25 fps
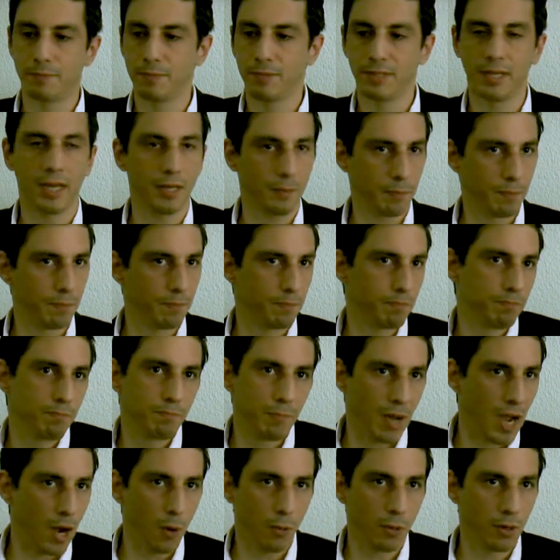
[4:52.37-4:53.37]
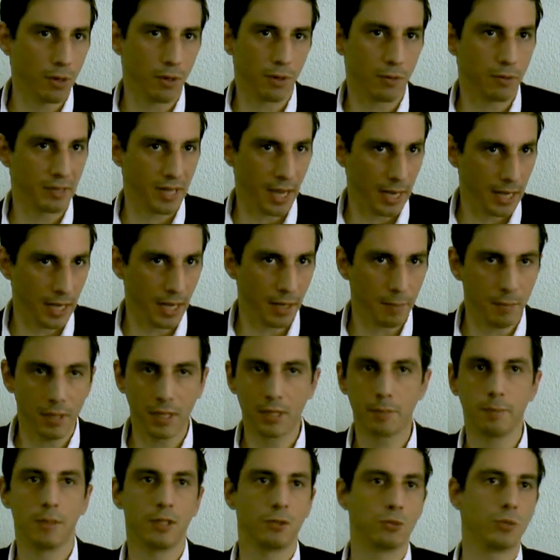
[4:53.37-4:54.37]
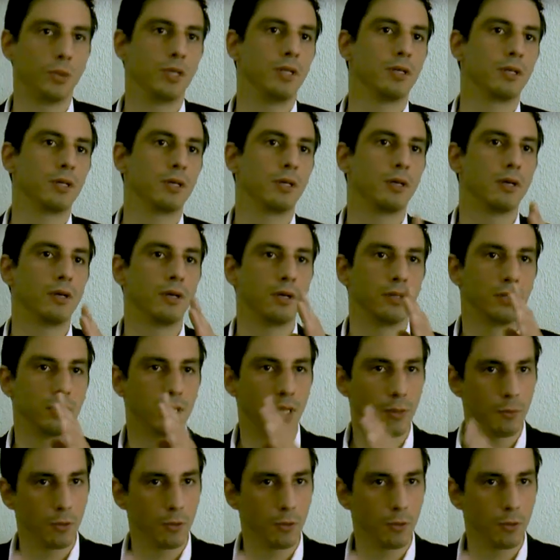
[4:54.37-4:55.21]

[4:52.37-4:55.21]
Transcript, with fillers: set power or dynamic between the